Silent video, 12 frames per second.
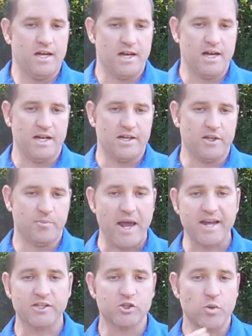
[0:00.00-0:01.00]
uh, the
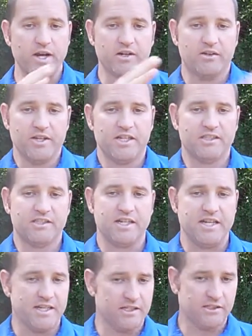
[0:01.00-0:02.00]
packaged weight on this
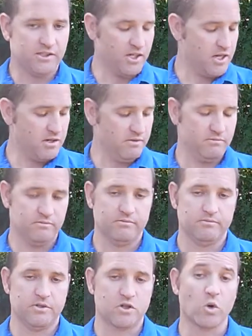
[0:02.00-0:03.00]
is,
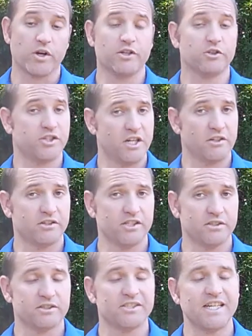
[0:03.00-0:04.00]
according to Sierra's,
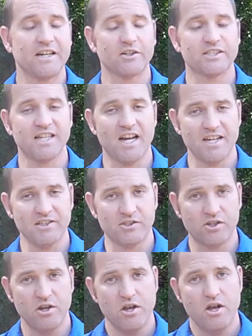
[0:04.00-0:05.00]
Sierra
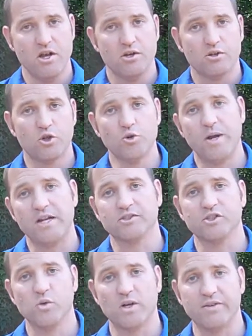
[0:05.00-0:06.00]
Designs, 2 pounds
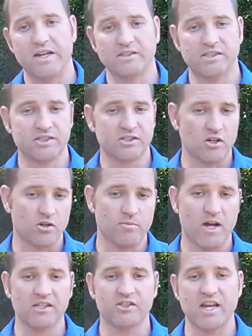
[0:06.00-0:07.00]
and 12 ounces. On
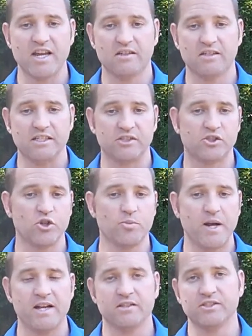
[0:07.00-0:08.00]
my scale, it's 2
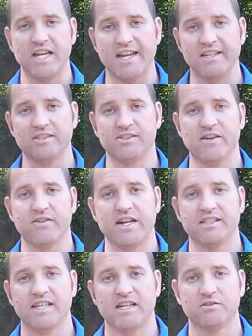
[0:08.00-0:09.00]
pounds, 8 and 7
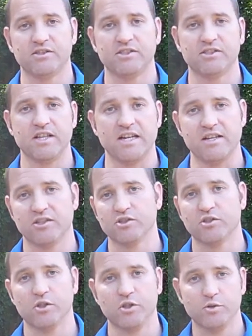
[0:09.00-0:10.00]
eighths ounces. That does
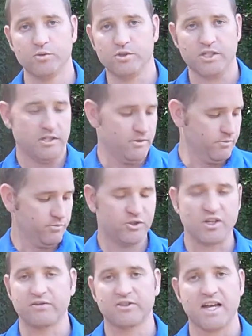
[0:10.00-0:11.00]
include the
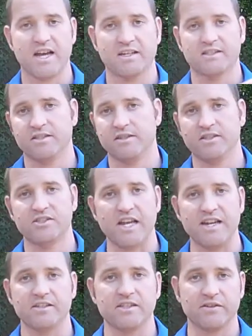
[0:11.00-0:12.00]
stuff sacks and the
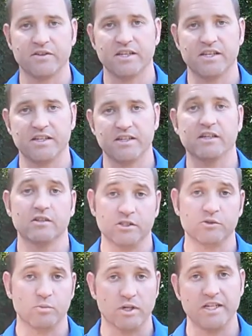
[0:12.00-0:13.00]
stakes and everything in there
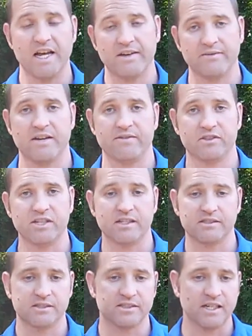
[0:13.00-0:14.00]
because, well, you have to have the
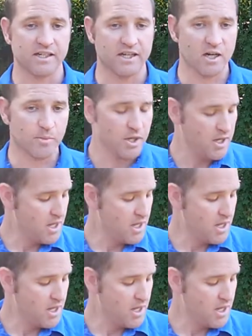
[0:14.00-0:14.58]
stakes to set it up.